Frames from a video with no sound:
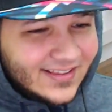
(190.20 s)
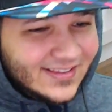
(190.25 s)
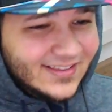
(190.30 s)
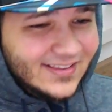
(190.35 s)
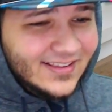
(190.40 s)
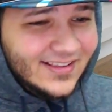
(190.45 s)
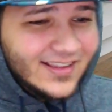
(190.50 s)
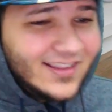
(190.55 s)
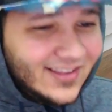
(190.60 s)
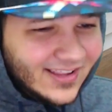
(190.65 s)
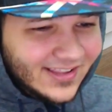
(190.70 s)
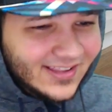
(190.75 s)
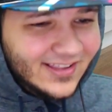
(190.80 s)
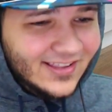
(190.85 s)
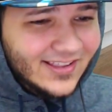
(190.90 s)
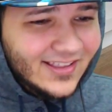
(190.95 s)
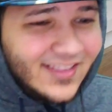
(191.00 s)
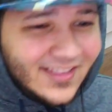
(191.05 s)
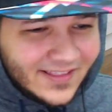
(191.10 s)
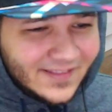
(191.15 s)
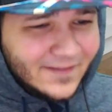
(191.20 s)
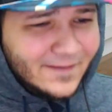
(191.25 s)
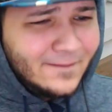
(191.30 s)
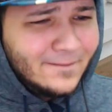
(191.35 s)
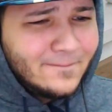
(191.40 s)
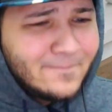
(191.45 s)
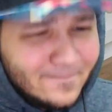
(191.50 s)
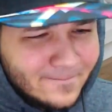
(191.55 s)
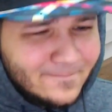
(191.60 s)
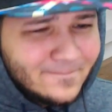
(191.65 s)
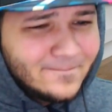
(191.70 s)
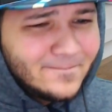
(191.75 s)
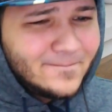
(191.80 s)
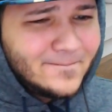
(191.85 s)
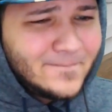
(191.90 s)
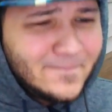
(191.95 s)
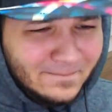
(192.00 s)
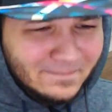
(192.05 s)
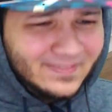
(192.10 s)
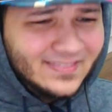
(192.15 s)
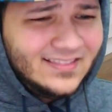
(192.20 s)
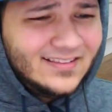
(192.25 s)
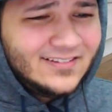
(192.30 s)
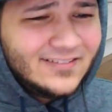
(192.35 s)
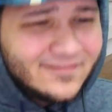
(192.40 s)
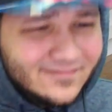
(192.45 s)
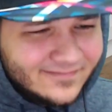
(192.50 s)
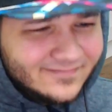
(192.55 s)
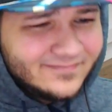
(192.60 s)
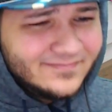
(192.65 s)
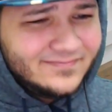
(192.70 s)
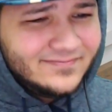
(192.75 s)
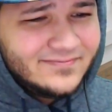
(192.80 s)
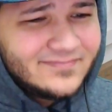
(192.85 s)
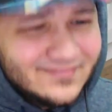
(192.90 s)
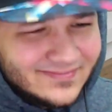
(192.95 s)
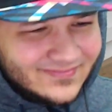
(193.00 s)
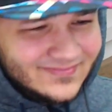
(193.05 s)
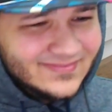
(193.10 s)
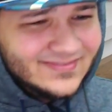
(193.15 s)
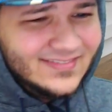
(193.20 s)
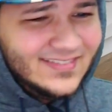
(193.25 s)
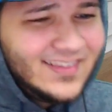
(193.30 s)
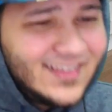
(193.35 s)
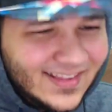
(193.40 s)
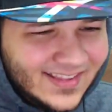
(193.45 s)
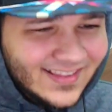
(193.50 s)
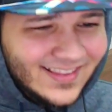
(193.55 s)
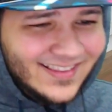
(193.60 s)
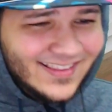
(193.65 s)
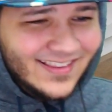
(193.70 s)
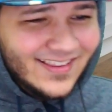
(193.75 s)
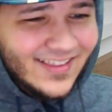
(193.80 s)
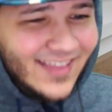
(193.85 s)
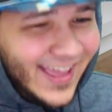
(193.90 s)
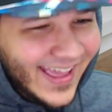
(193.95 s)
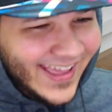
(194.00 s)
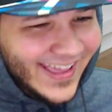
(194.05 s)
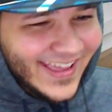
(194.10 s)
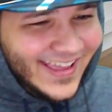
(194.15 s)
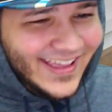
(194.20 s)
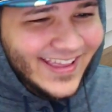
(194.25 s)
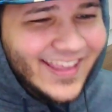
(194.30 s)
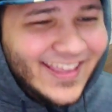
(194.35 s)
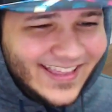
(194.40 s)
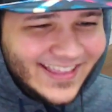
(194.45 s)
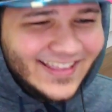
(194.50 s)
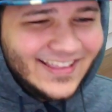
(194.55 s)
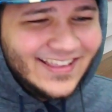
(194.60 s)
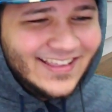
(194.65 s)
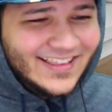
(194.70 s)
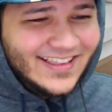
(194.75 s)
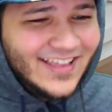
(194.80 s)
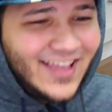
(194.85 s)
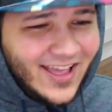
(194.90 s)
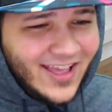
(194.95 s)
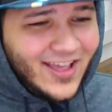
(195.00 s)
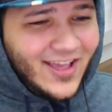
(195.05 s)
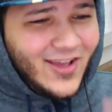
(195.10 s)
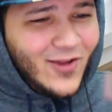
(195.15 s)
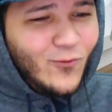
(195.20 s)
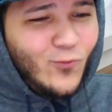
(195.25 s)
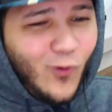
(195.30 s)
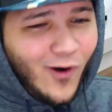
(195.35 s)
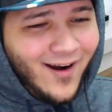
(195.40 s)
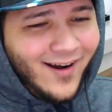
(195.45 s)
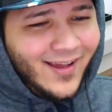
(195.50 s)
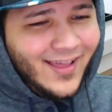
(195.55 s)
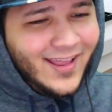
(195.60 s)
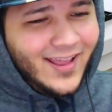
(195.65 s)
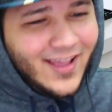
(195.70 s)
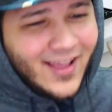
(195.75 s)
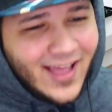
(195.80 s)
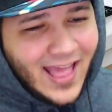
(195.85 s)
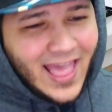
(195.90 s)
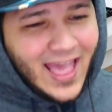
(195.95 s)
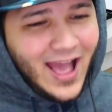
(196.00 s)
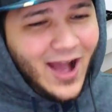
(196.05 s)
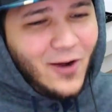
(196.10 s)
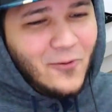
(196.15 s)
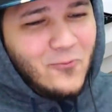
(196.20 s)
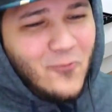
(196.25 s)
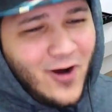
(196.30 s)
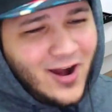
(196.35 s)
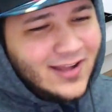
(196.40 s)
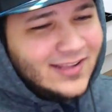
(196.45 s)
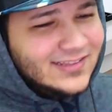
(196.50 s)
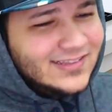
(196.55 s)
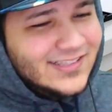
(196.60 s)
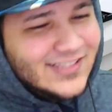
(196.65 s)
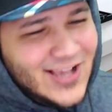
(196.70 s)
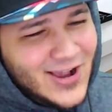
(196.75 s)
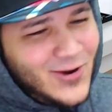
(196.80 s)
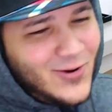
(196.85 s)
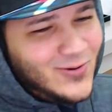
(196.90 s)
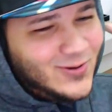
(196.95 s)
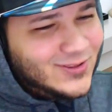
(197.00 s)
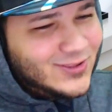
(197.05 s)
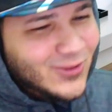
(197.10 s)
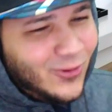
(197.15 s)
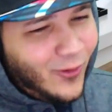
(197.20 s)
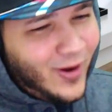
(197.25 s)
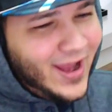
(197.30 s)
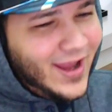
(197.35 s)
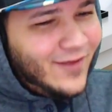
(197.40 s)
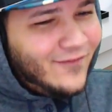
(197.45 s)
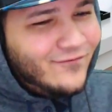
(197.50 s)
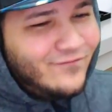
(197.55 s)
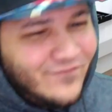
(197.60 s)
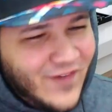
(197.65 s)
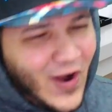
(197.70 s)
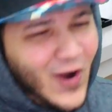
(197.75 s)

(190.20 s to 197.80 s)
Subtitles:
can't quit. Women and women. I get it popping like did it. I can't quit. Hey. One. One, two, three,